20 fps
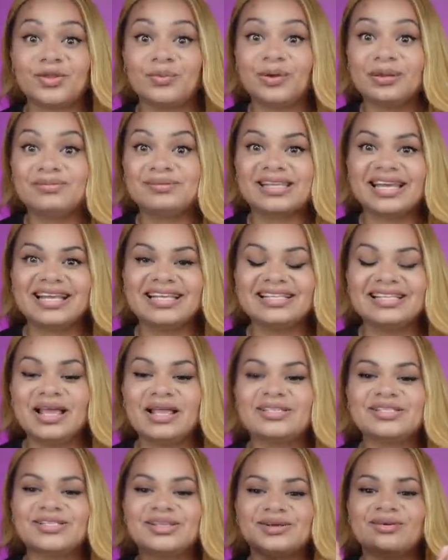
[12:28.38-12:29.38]
the website,
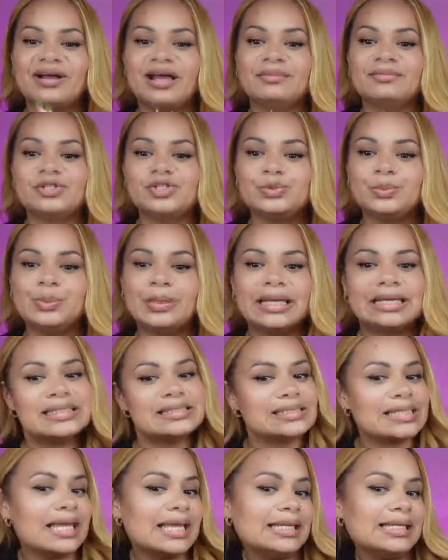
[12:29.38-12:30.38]
so I'm super
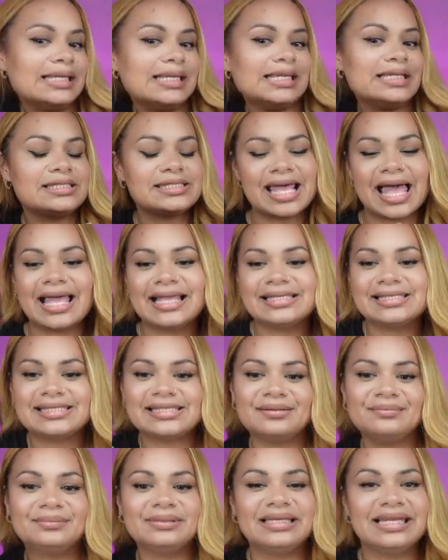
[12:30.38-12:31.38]
excited to add
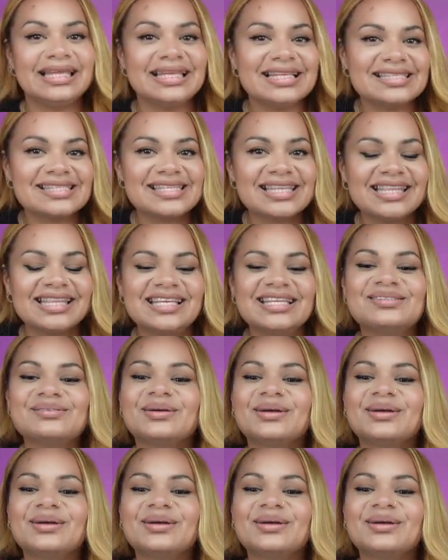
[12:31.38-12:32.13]
some bling to these.